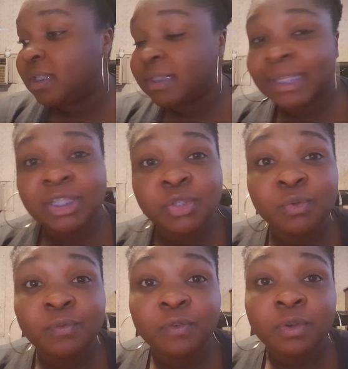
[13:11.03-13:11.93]
stay
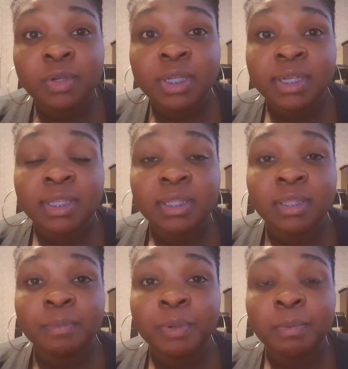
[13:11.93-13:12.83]
tuned for
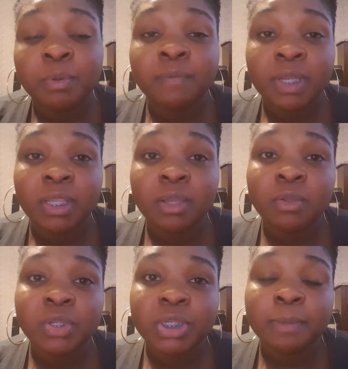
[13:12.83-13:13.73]
the Pre-Poo
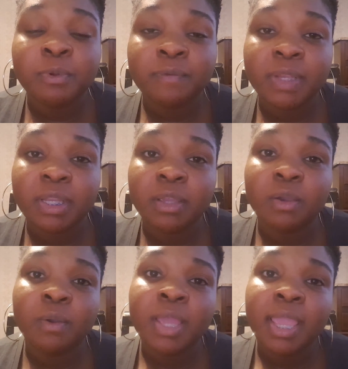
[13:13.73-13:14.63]
video, the shampoo
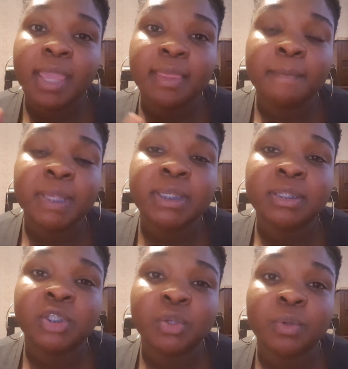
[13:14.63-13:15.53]
video, and then me
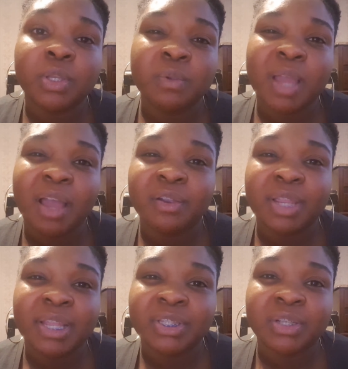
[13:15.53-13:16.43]
showing you how her
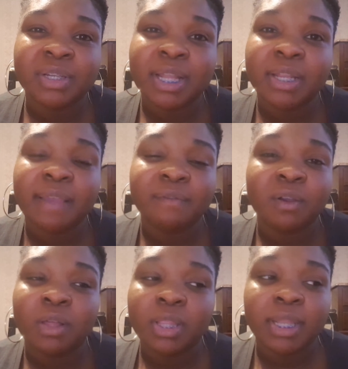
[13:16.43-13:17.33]
hair turned out after
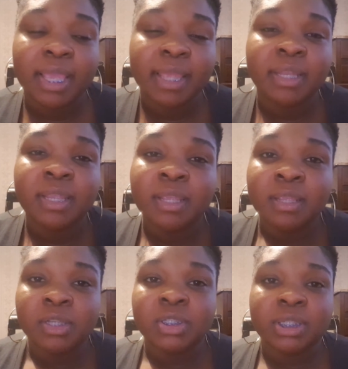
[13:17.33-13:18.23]
all of that
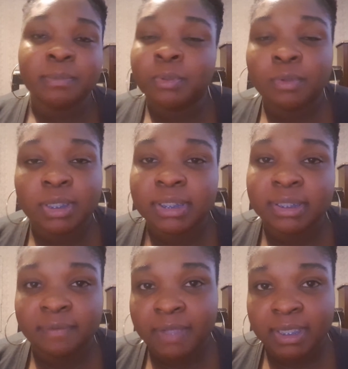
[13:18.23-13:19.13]
shampooing and
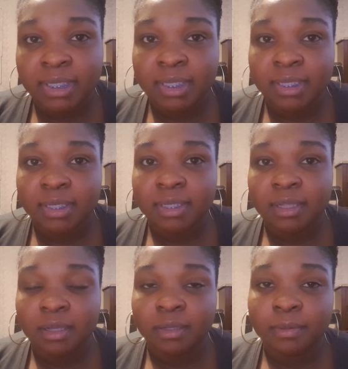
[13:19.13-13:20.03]
stuff I did.
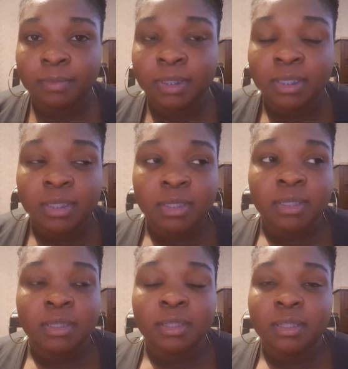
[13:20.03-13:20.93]

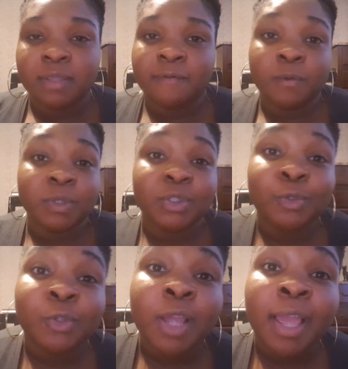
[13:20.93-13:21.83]
If it was
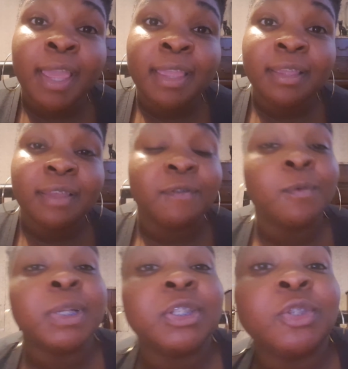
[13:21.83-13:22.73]
too dry, if it
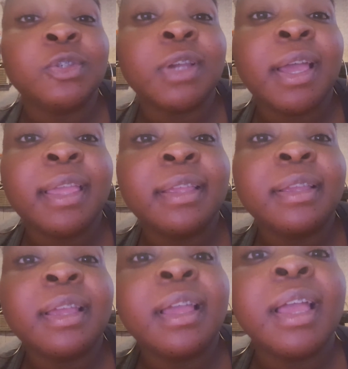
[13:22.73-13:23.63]
wasn't too dry.
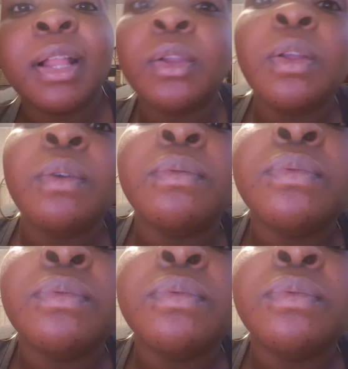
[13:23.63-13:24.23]
I don't know.